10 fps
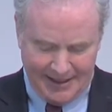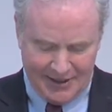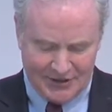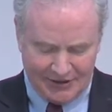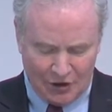
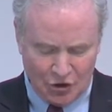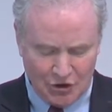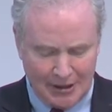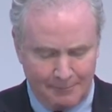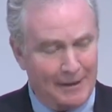his
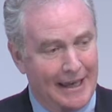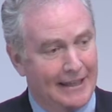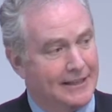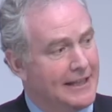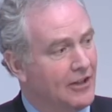leadership,
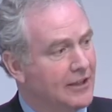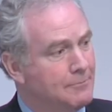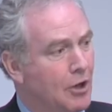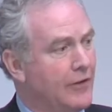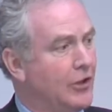and
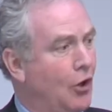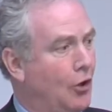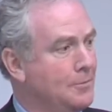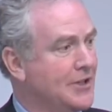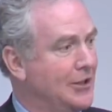Delegate Marvin
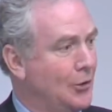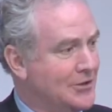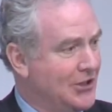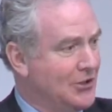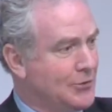Holmes, I know,
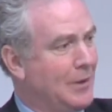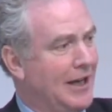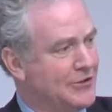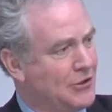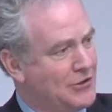is here as
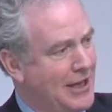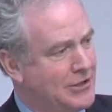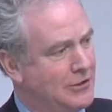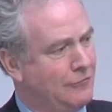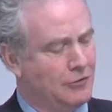well. So
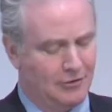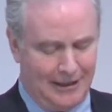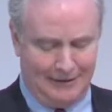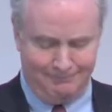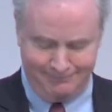thank you for
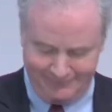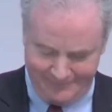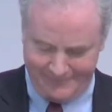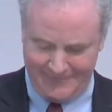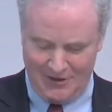
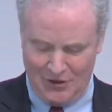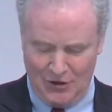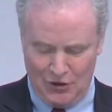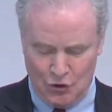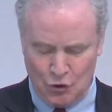
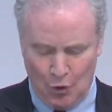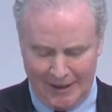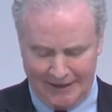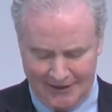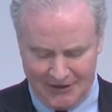
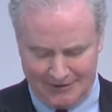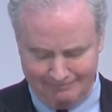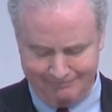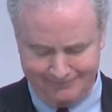joining us.